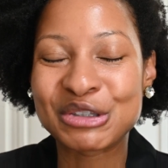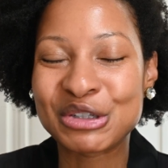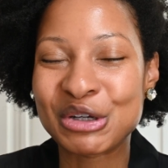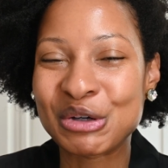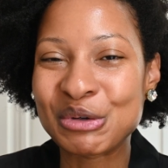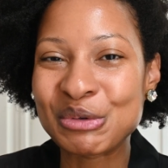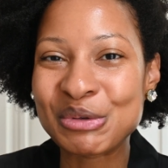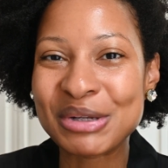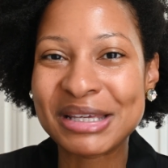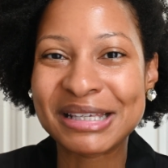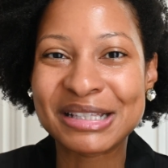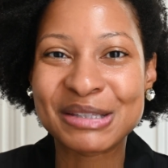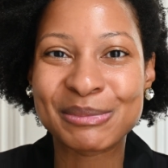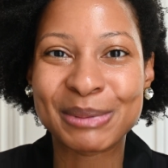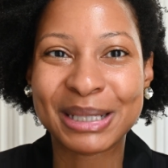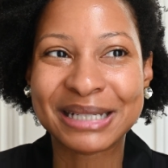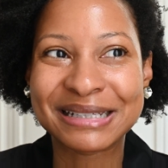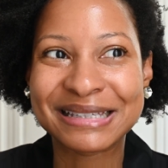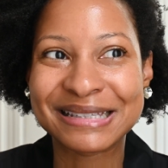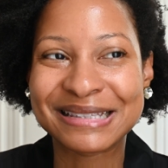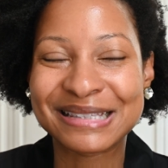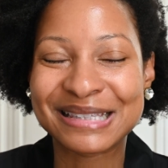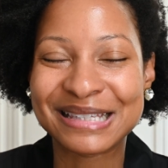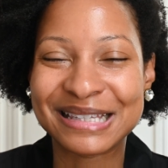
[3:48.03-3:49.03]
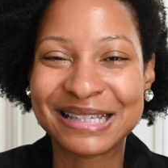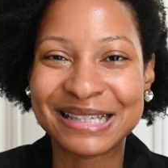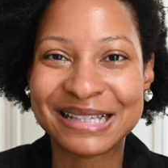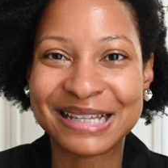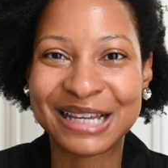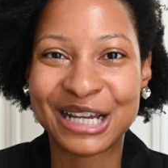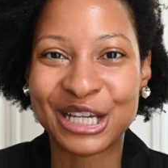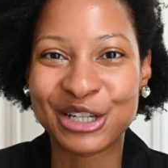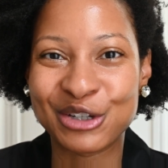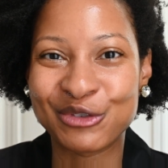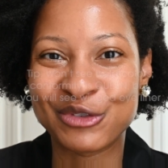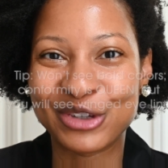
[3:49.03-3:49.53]
Don't expect to see
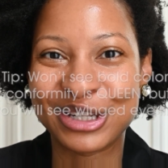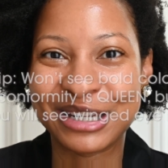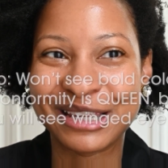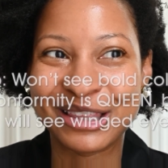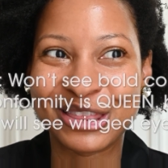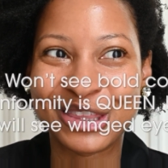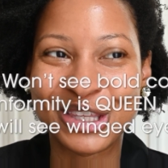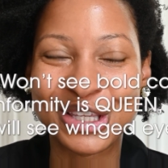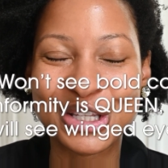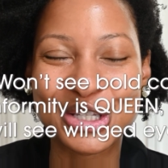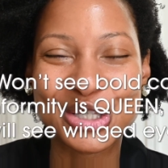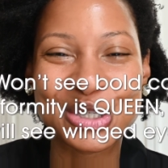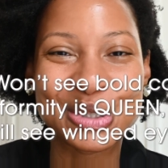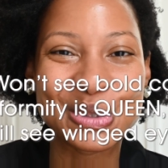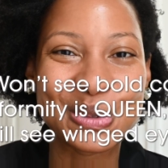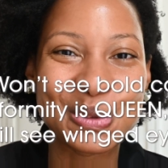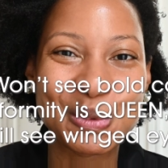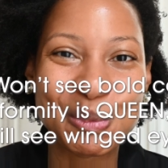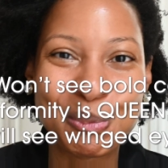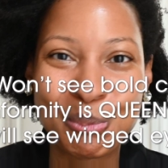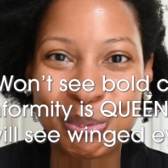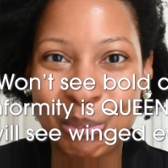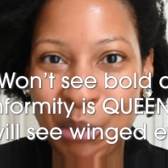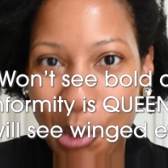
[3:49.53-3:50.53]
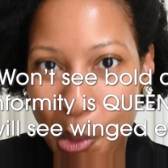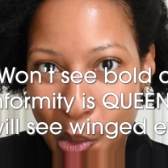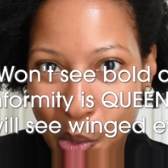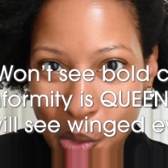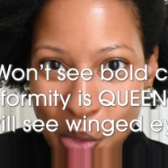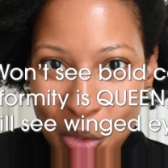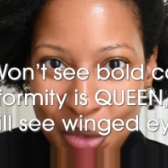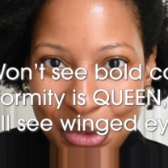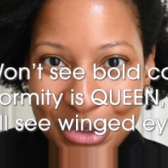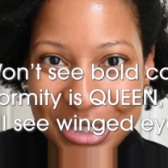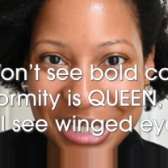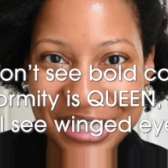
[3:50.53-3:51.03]
kind of anything too
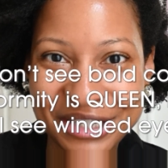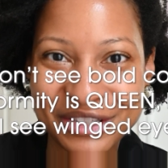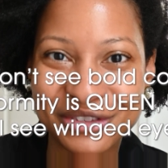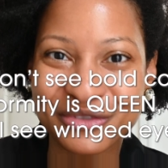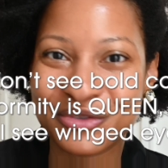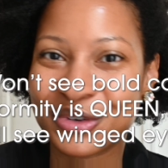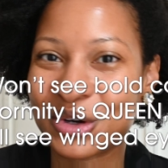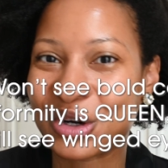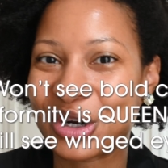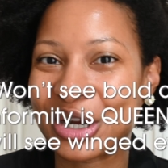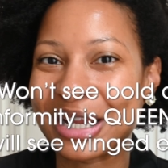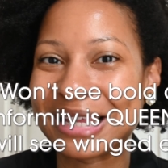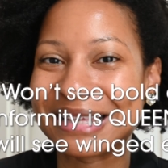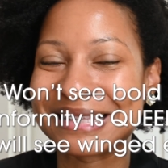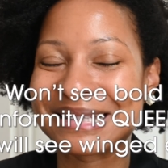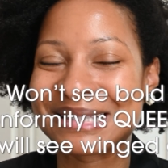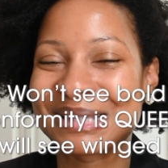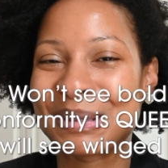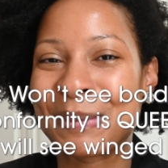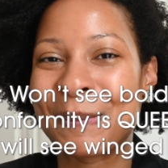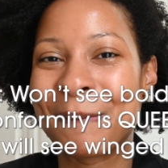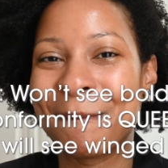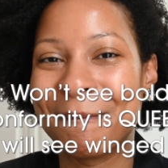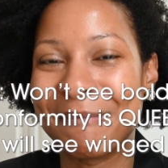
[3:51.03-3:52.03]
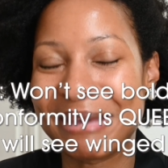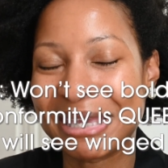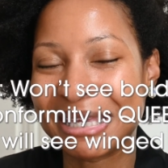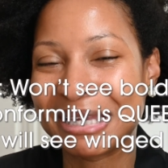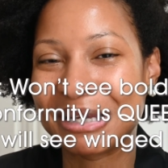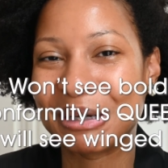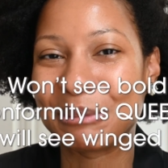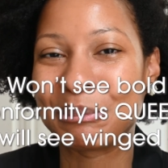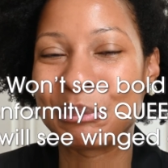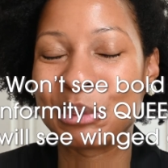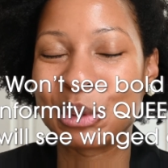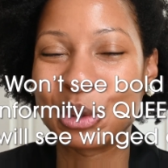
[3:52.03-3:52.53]
bold as far as
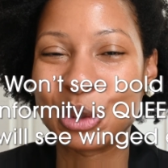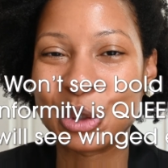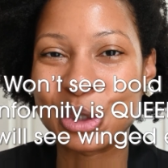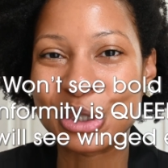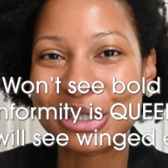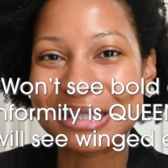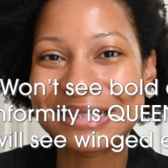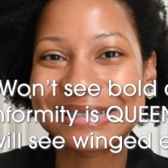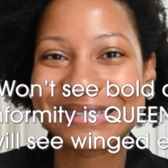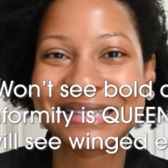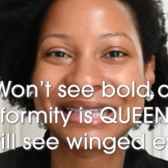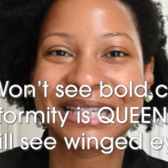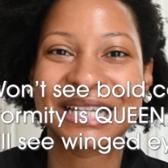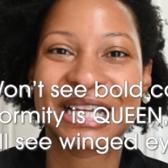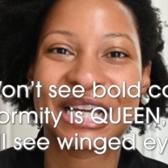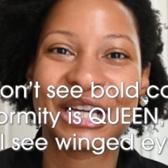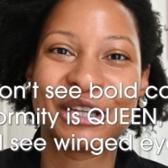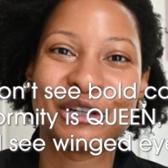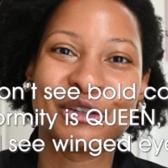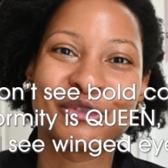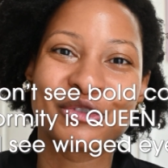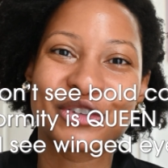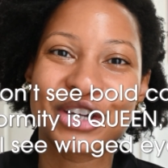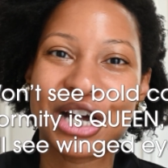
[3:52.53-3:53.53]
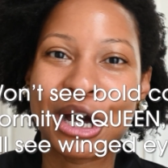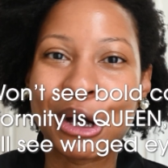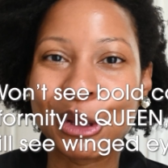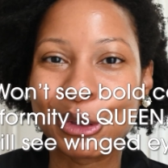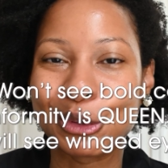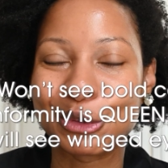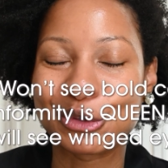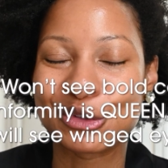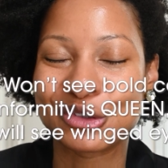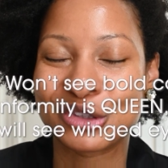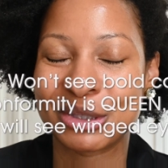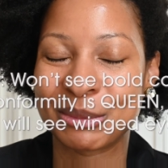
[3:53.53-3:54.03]
makeup looks and kind of
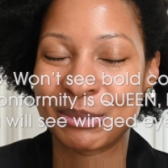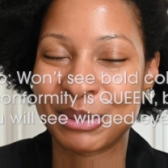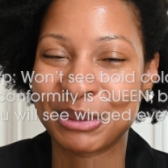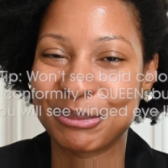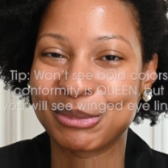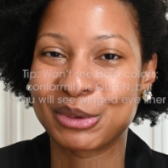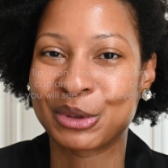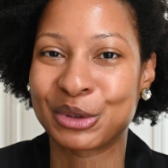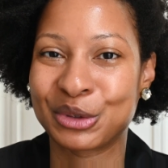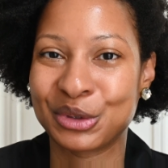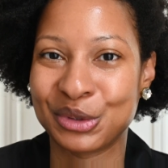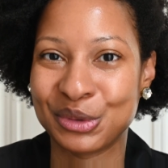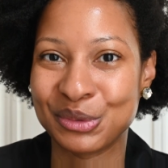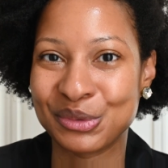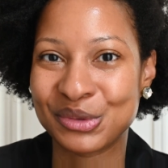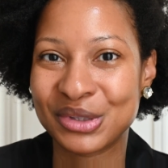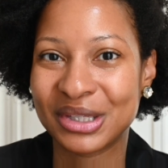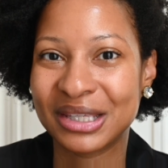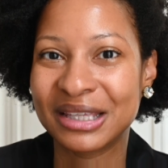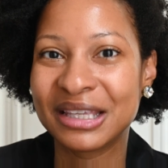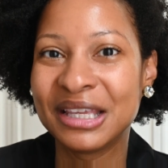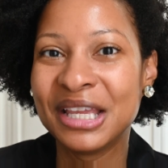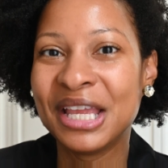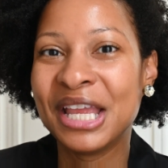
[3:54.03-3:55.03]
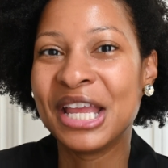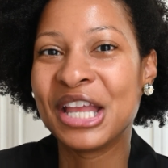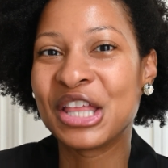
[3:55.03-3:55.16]
colors that people are using.